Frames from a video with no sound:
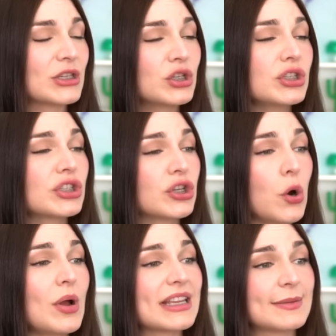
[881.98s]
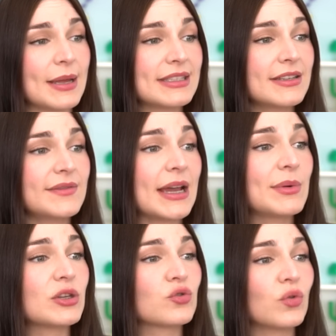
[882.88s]
It's just so expensive that
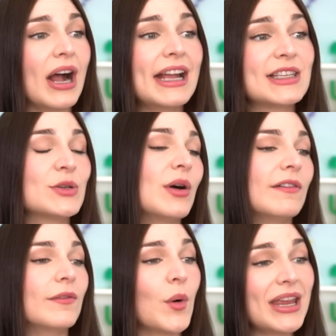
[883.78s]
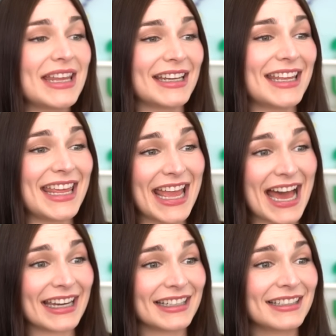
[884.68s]
we try to avoid it, he
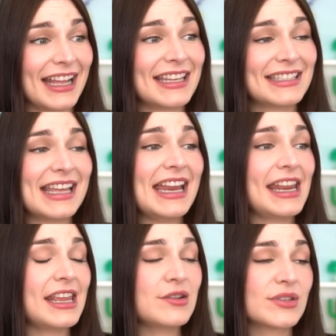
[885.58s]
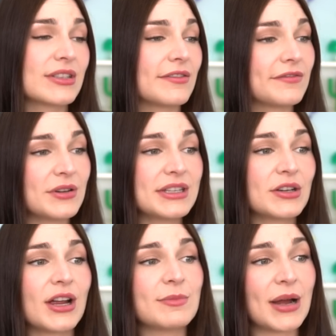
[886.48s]
added. Instead, he uses a
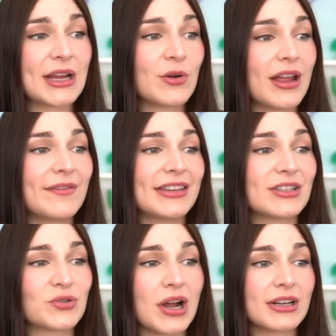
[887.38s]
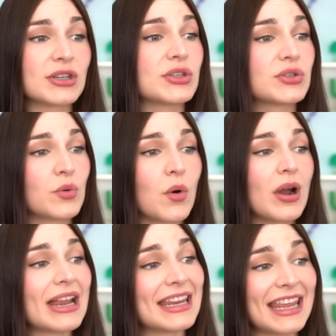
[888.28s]
freezer and microwave in his truck to store
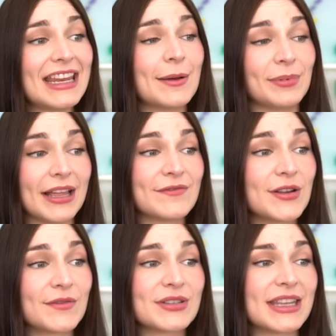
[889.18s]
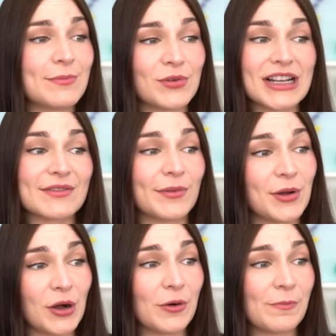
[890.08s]
and heat up leftovers he brings from
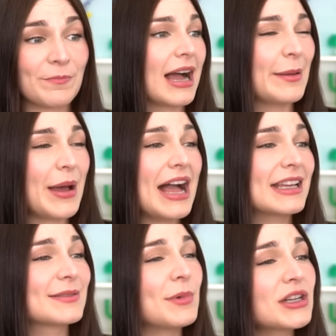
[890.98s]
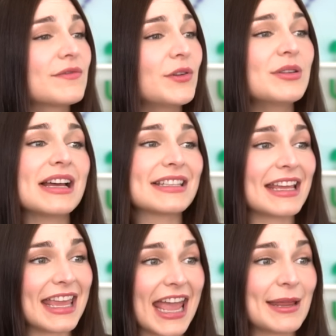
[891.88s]
home. I pack as much food as I
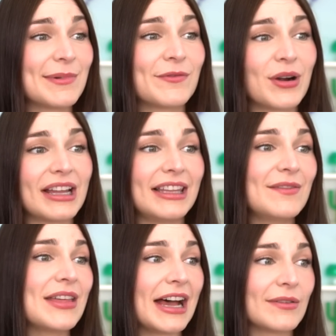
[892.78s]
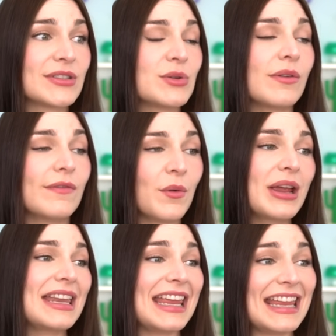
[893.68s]
can before I leave the house to
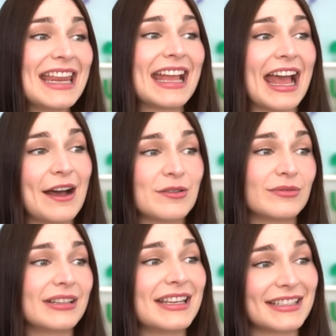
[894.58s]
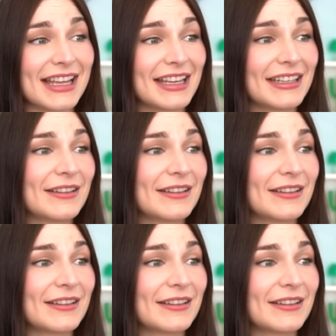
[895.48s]
avoid eating out, he said.